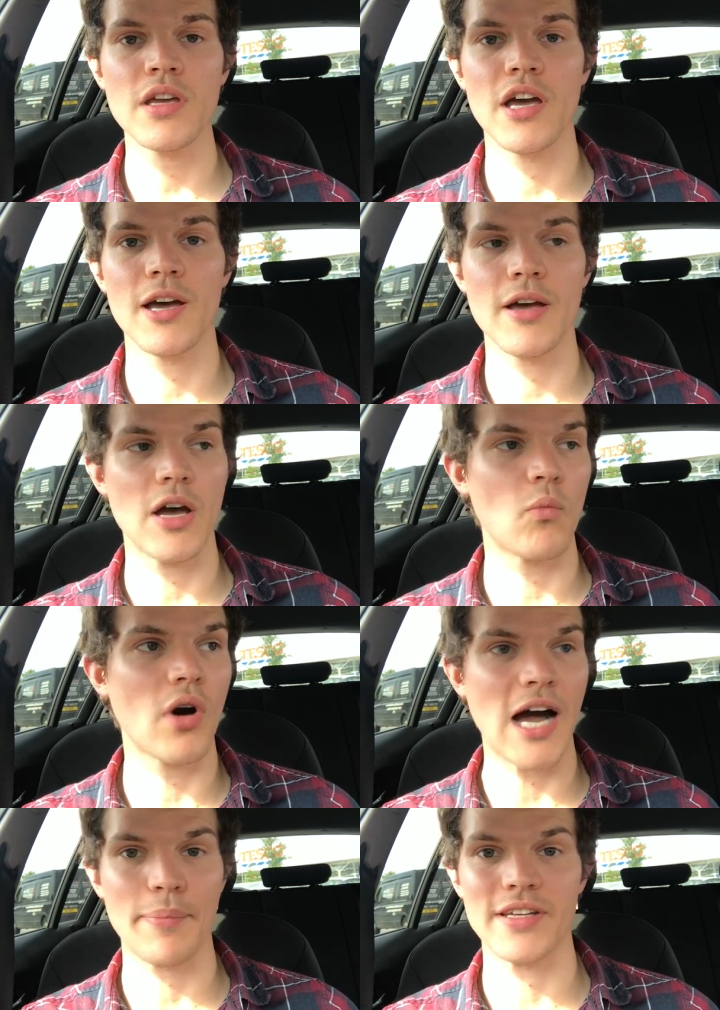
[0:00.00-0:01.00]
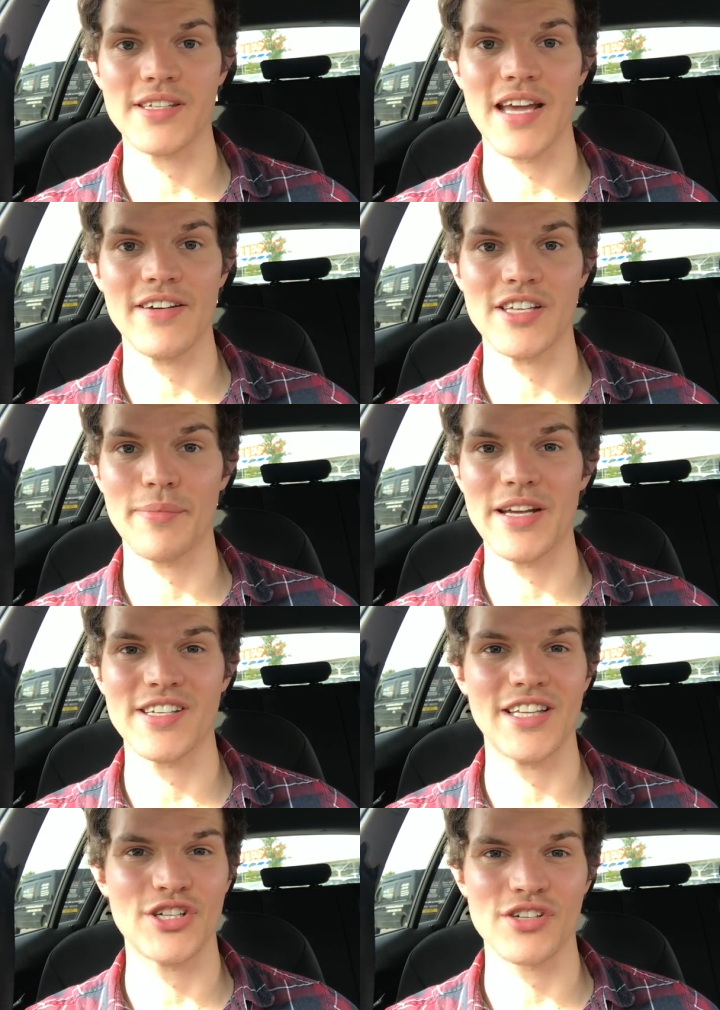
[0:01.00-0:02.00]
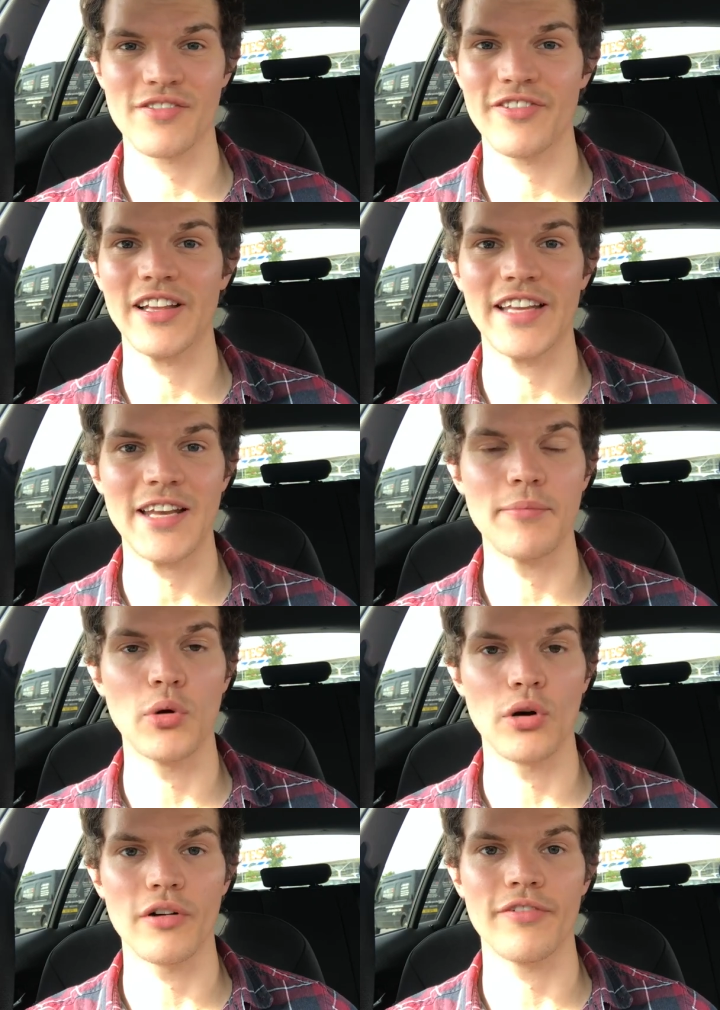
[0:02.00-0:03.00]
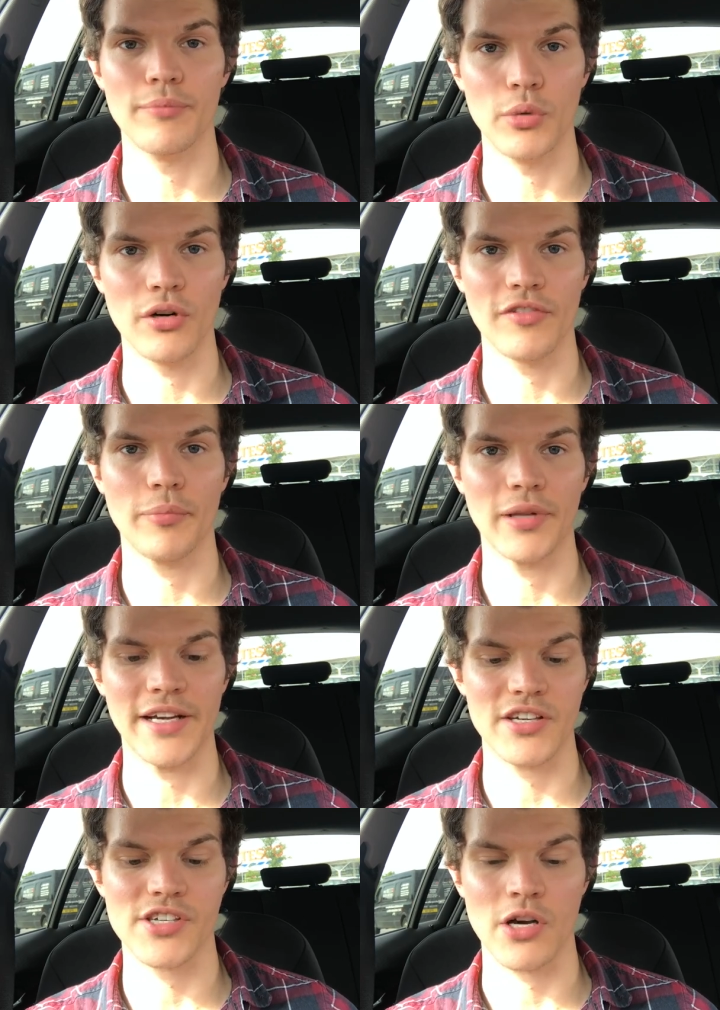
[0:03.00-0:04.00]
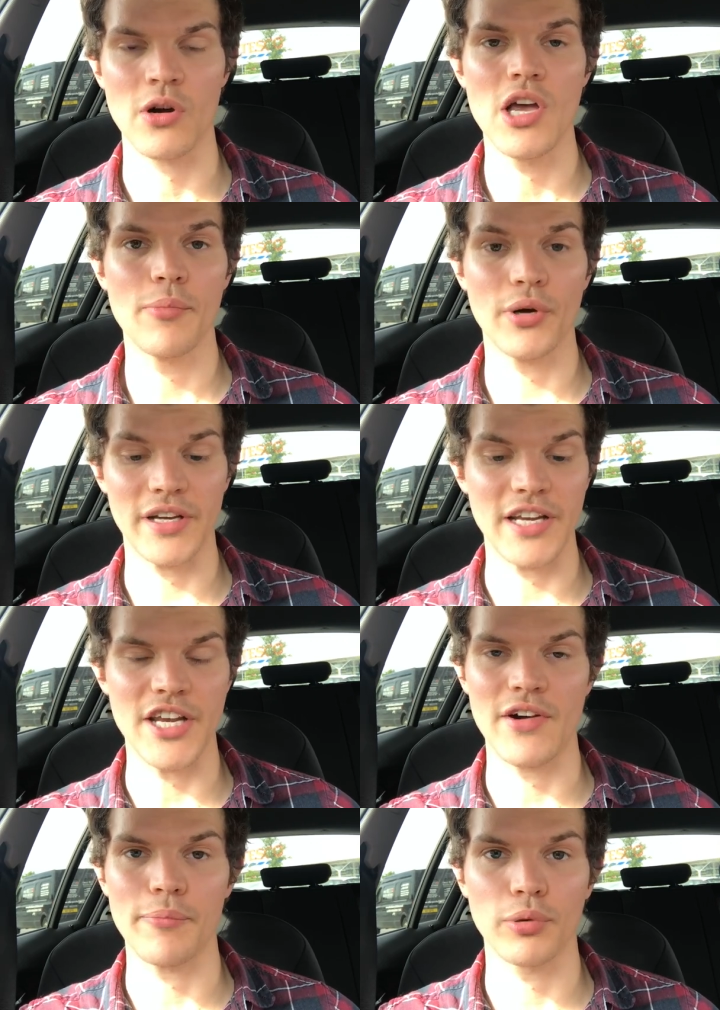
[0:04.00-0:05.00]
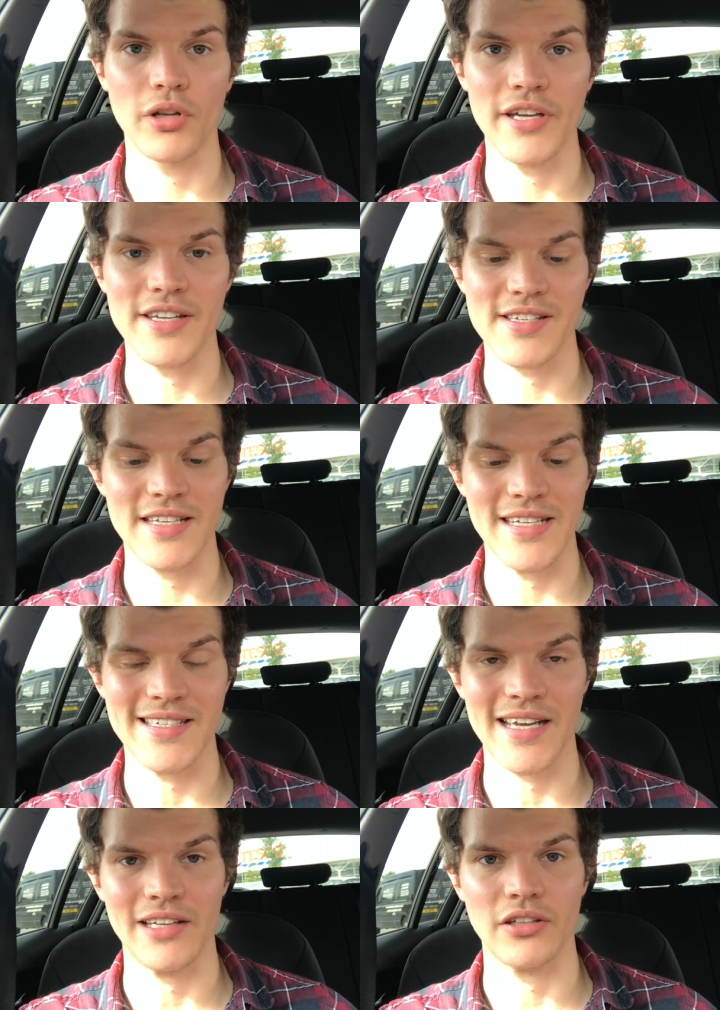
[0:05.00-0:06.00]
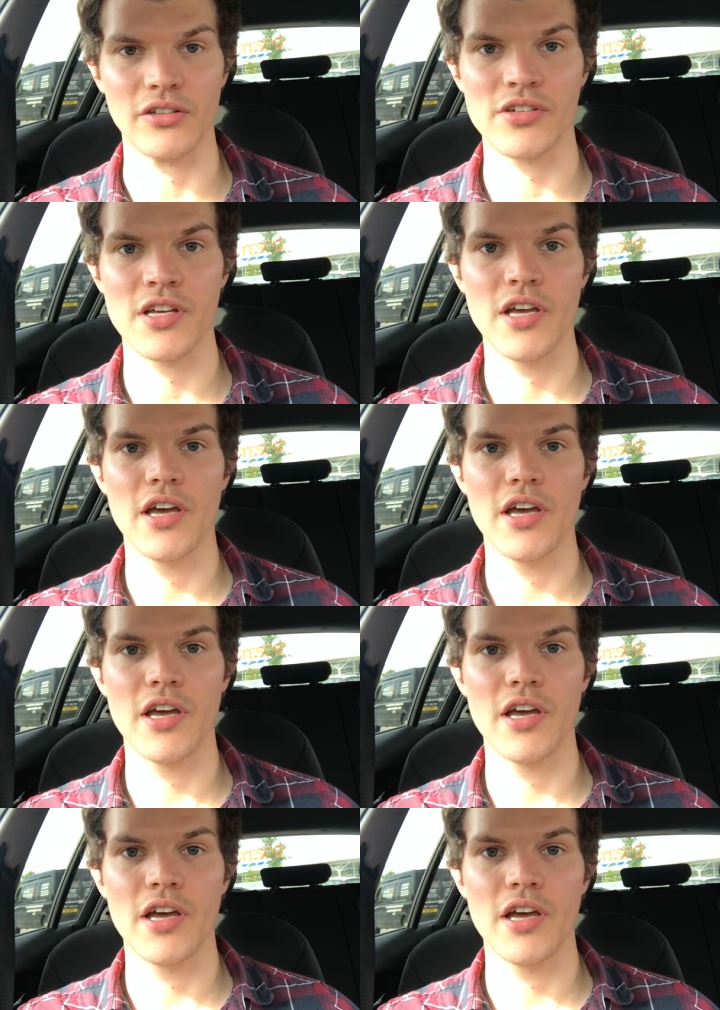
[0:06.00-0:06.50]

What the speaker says: And what happens there is they're basically just filling in more of the blanks, so putting in your employer's details,